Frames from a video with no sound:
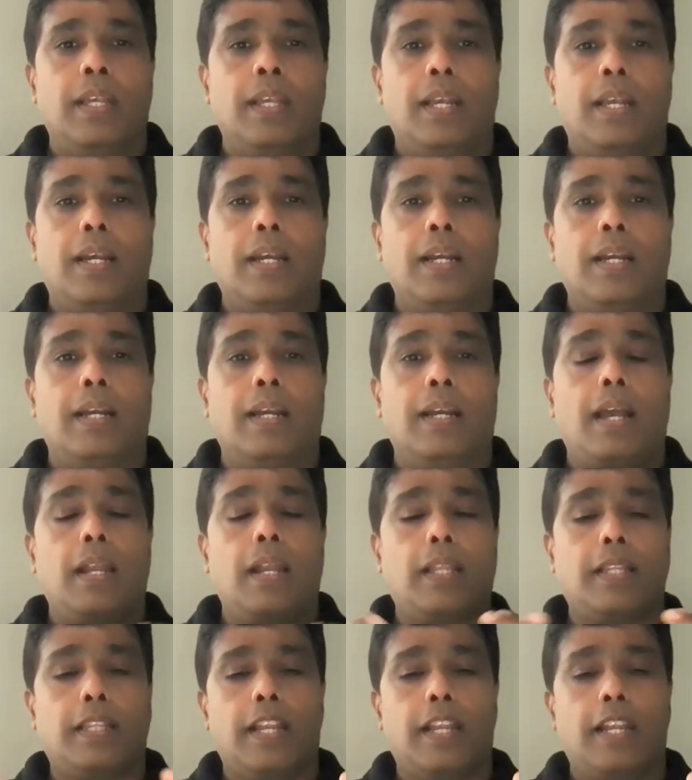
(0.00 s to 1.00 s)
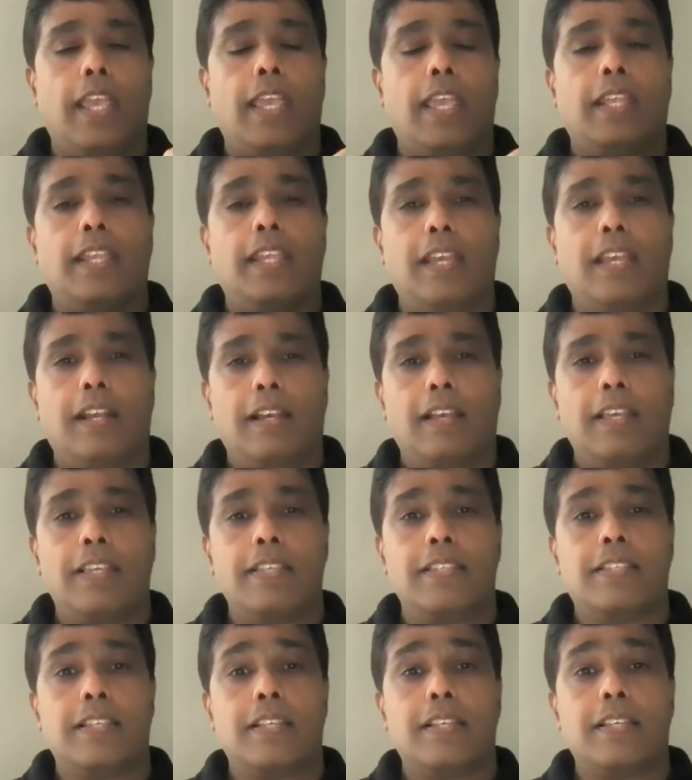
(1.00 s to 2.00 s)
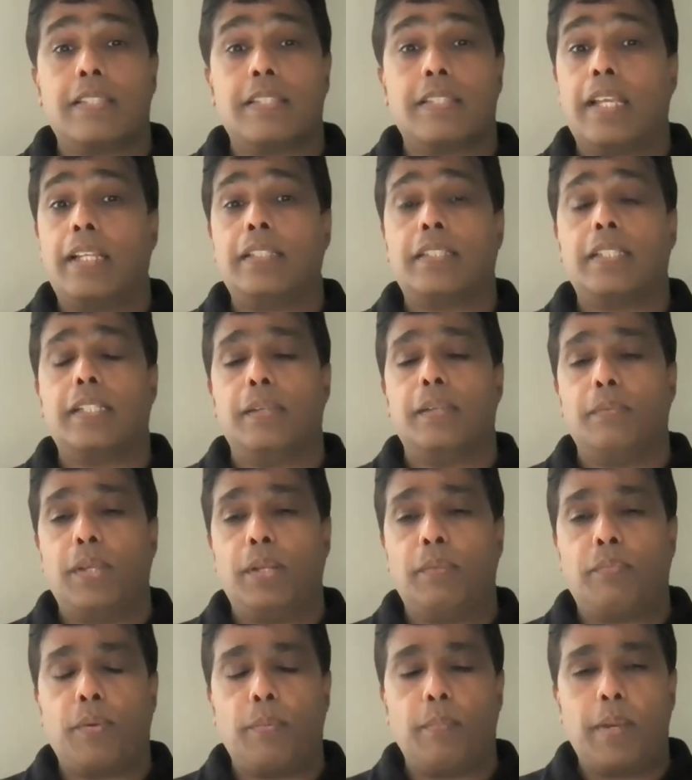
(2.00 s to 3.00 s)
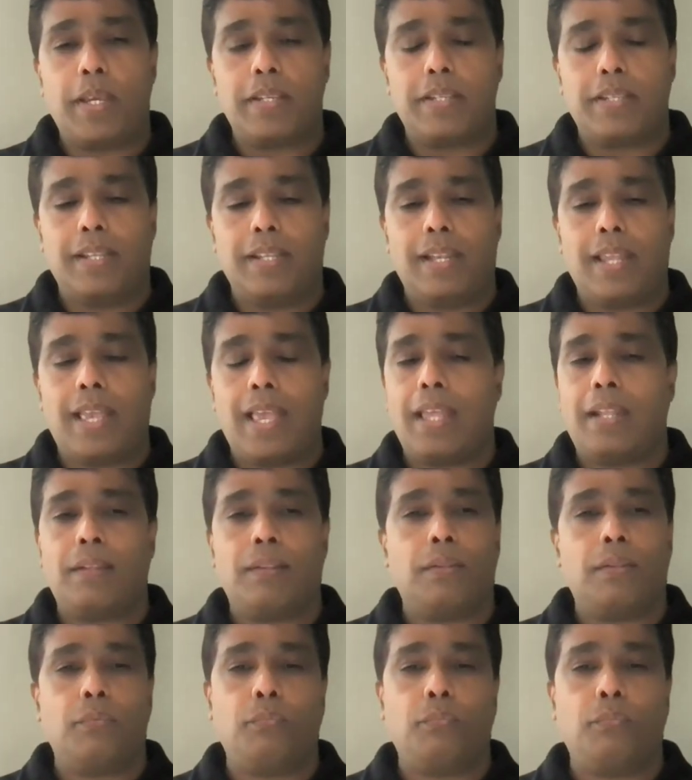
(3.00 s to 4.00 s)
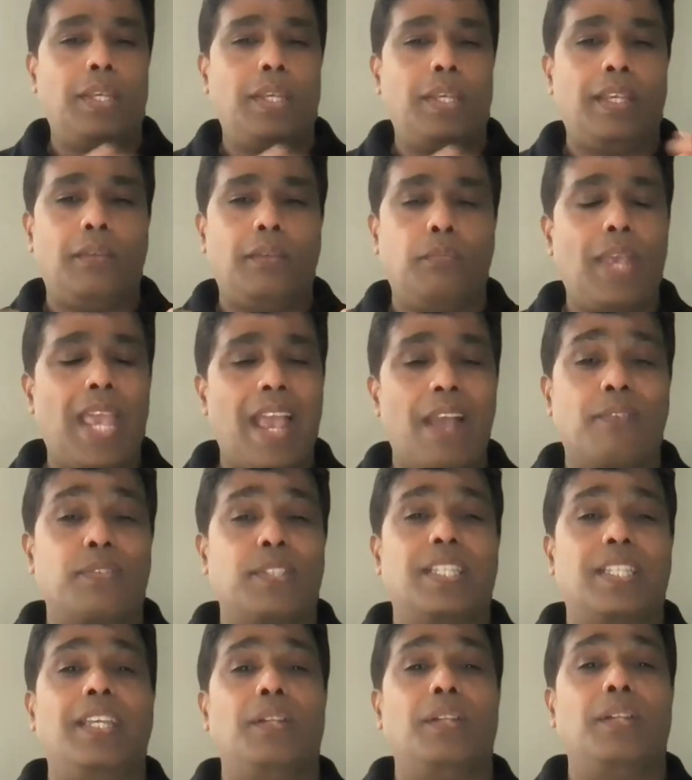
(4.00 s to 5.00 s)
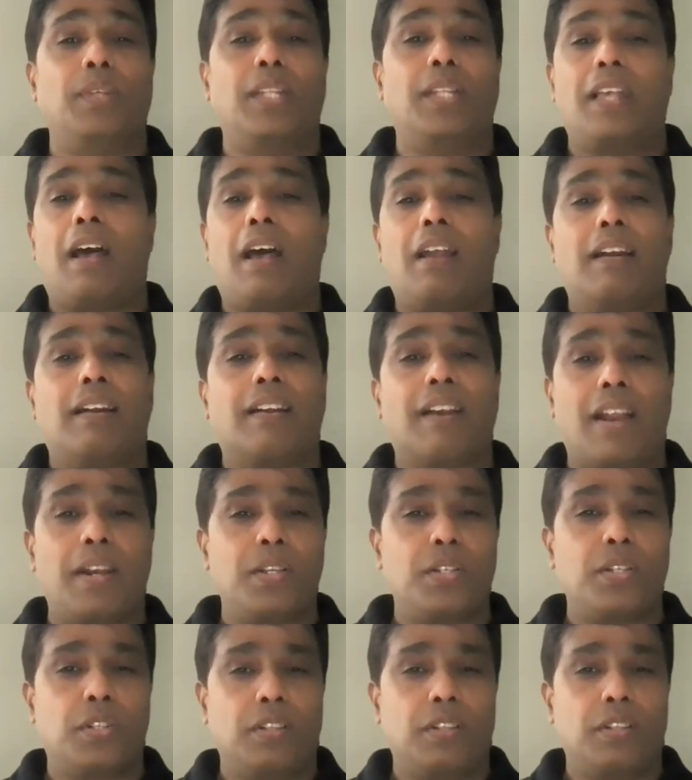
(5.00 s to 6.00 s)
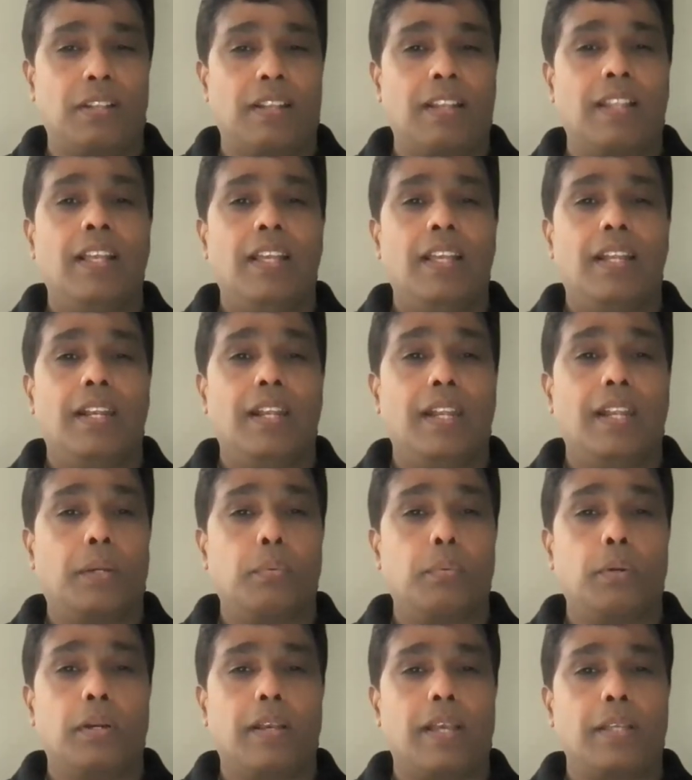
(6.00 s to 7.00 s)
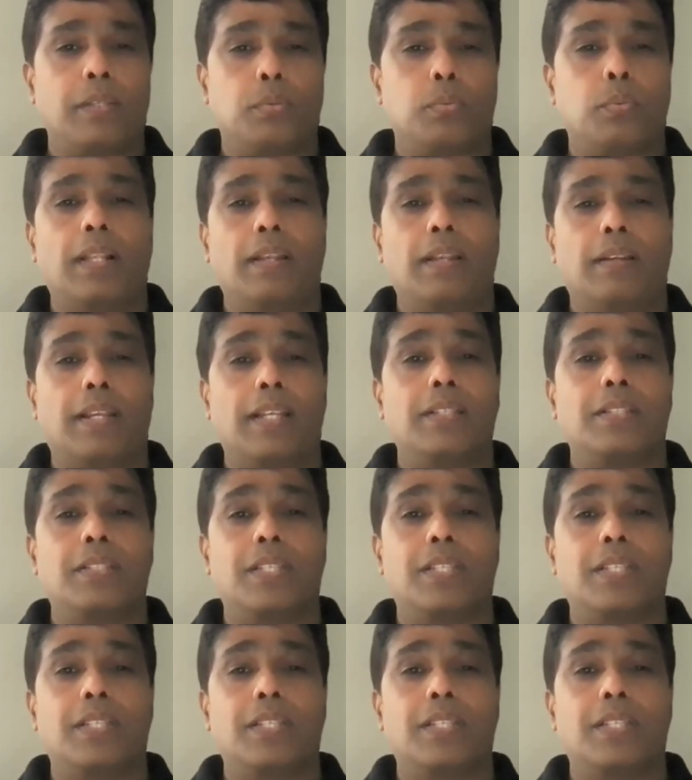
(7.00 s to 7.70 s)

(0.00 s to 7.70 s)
Another area is sensitive information, and we have seen with our traditional network as well, right?